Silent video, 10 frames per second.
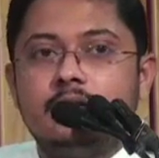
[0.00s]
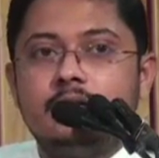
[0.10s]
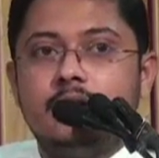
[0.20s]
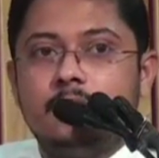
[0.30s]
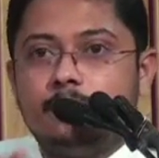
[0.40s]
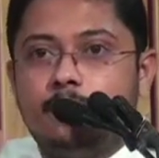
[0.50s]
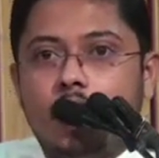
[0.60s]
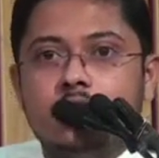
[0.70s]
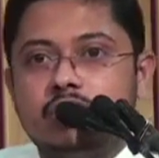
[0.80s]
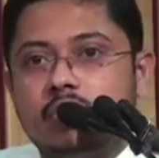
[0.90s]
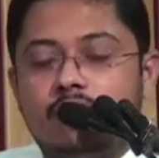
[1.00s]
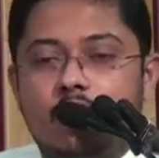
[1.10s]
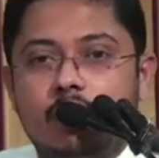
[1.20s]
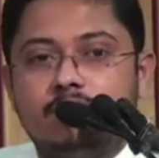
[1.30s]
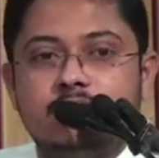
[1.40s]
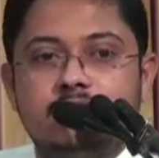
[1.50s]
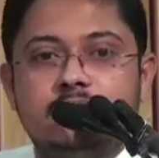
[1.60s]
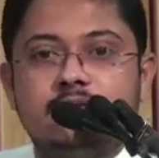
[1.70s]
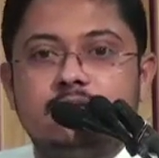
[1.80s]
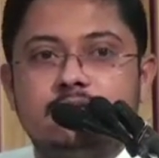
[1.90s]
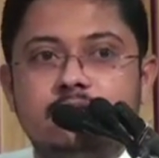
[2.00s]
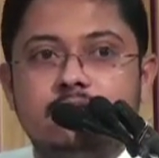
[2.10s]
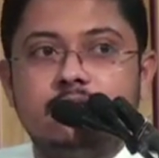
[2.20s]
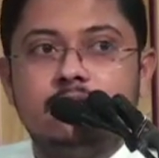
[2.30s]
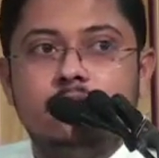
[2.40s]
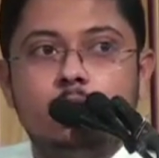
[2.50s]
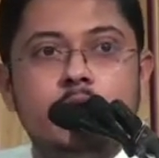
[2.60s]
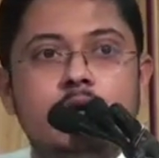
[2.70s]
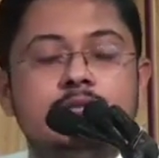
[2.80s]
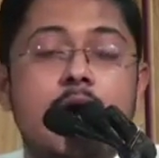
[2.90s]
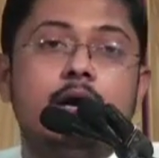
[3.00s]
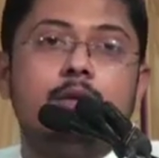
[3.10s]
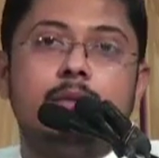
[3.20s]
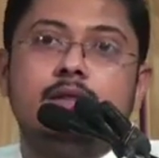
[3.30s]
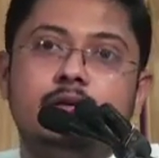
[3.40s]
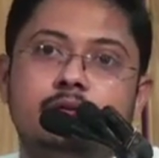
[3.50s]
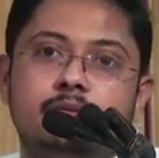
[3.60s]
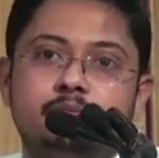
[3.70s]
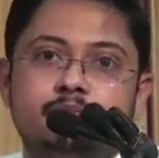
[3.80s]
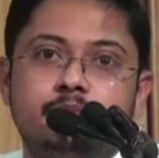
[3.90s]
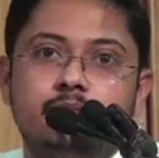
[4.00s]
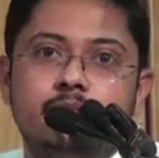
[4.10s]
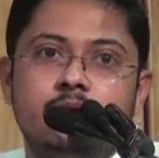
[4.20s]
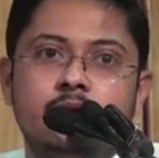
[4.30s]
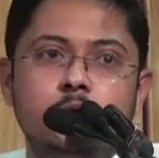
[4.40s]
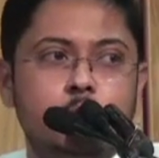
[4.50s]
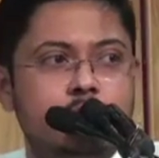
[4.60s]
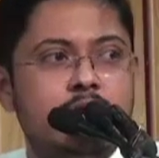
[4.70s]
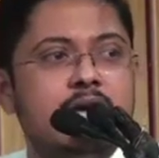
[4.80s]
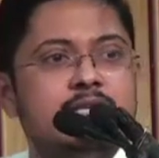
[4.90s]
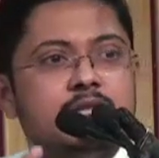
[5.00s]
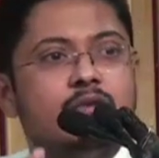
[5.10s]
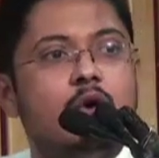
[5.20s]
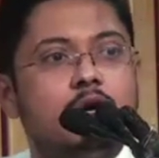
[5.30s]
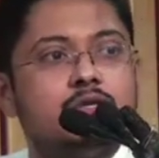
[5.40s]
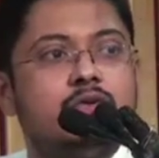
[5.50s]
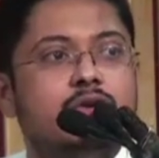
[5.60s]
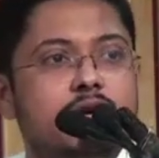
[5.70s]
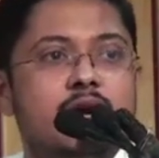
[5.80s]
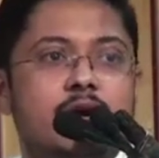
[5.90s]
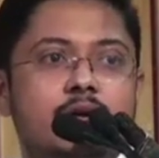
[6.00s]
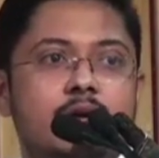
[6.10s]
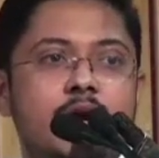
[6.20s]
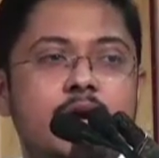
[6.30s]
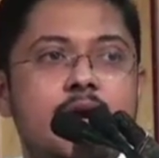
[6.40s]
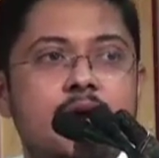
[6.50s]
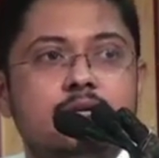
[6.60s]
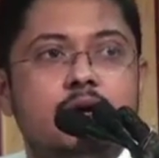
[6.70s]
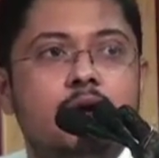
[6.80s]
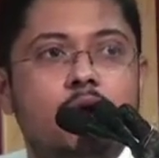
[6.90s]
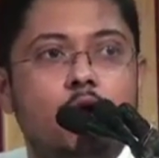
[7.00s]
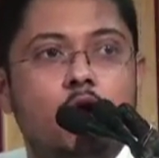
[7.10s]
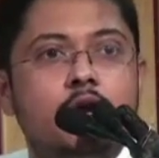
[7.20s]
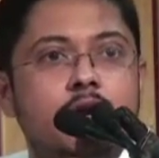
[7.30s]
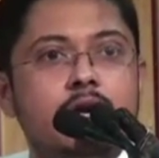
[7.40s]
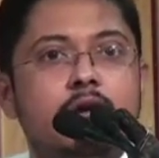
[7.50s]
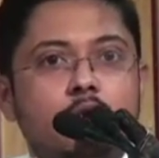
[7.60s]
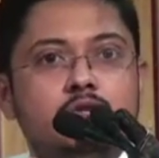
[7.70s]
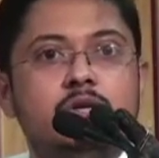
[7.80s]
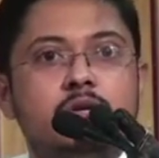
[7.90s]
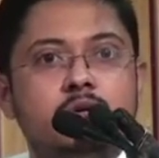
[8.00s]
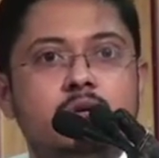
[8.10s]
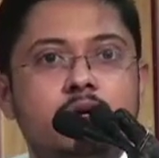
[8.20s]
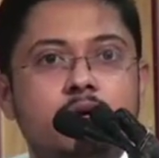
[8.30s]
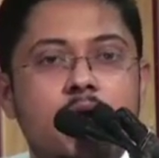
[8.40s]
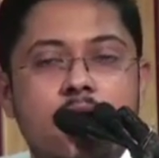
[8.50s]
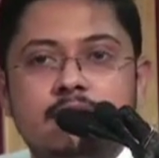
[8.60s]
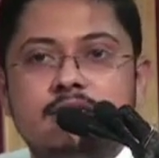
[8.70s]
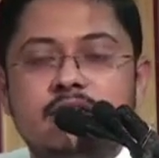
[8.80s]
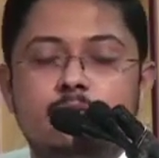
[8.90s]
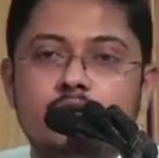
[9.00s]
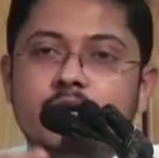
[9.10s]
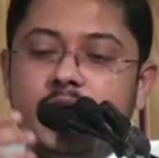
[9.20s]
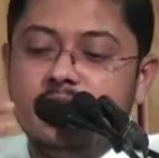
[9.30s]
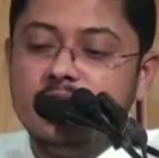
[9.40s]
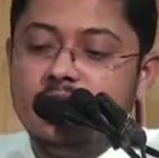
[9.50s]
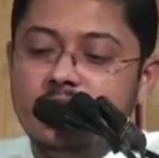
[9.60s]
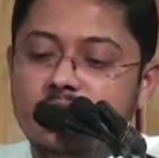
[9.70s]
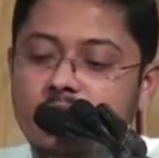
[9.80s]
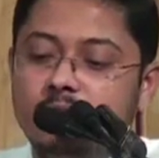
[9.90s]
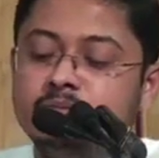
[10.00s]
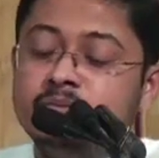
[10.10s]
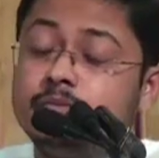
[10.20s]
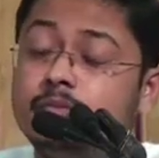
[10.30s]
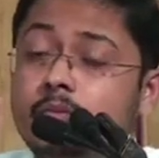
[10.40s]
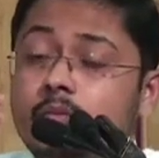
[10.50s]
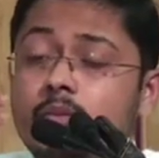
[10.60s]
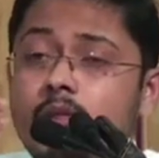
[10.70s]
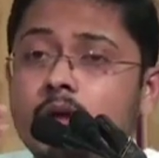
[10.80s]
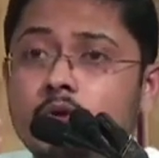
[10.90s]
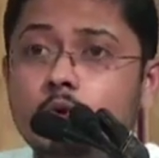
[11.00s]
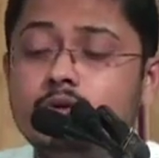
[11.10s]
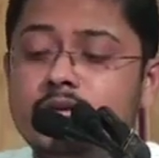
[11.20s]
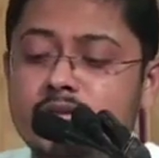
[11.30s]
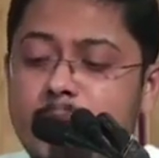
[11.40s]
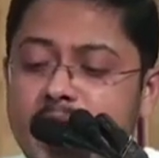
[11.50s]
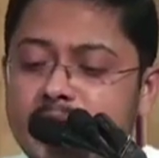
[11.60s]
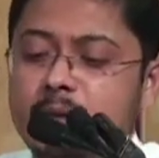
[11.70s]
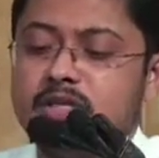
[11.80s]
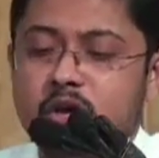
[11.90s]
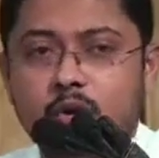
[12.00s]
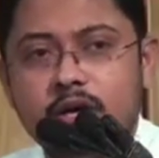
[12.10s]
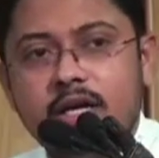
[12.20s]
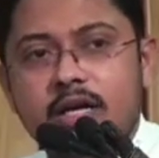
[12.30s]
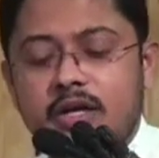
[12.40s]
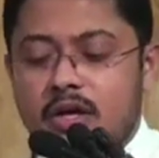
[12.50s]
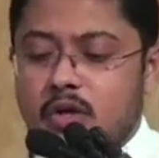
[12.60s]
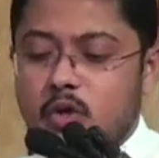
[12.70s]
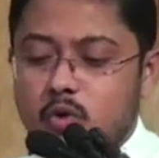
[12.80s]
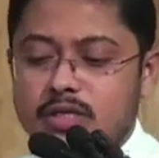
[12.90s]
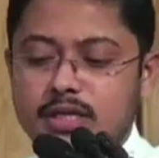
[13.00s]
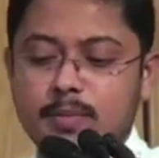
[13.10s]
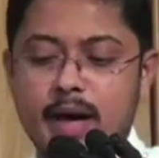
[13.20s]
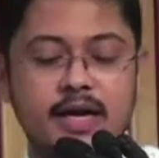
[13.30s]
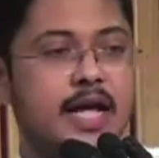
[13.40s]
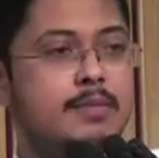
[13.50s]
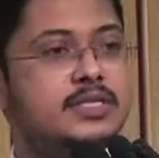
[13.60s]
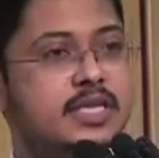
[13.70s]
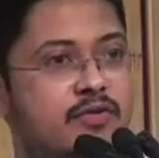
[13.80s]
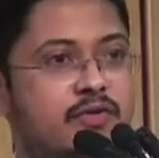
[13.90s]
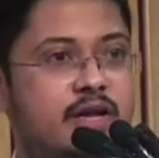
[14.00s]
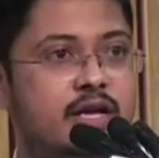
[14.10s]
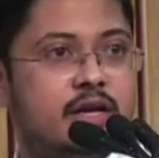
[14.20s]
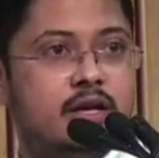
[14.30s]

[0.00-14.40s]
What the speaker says: the policy of all of this is doing a Sagar Manthan, utilizing the waters of India. India has a whole Indian Ocean at its expose, and using the maritime security, using the maritime safety,